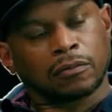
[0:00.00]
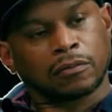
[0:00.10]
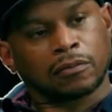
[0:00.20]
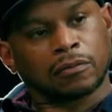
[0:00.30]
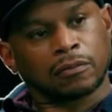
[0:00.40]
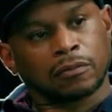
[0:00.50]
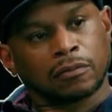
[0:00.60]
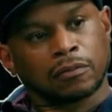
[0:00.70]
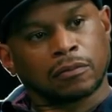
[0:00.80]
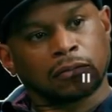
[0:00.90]

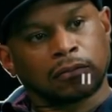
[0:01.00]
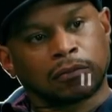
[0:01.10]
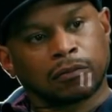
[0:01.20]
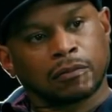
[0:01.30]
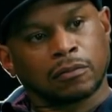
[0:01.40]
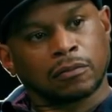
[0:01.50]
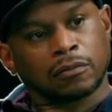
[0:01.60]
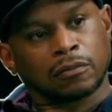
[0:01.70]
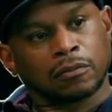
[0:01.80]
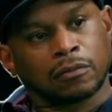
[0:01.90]

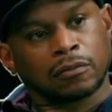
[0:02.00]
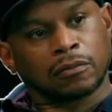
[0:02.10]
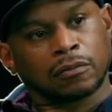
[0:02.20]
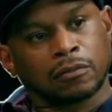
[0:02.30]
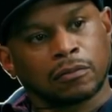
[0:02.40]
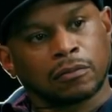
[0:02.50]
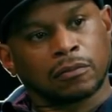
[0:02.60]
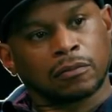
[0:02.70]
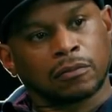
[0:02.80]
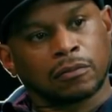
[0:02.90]

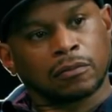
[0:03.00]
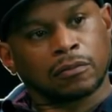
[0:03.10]
The person shown says nothing.